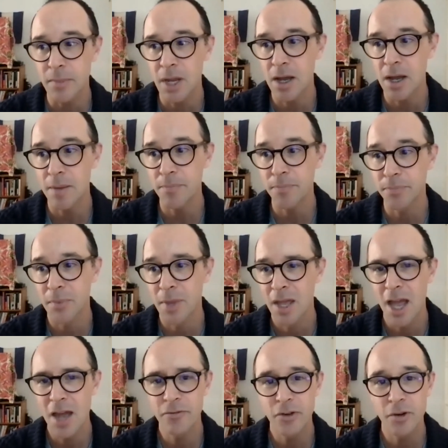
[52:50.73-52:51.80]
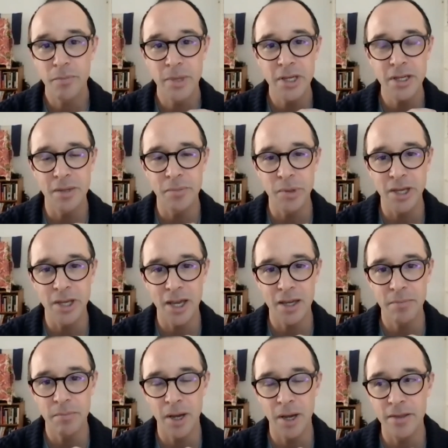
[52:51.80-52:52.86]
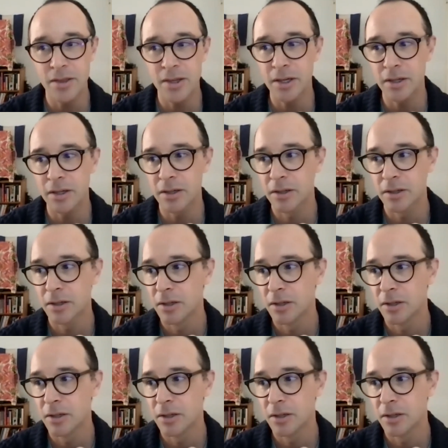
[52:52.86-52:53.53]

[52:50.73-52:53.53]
And for me, it became, I think,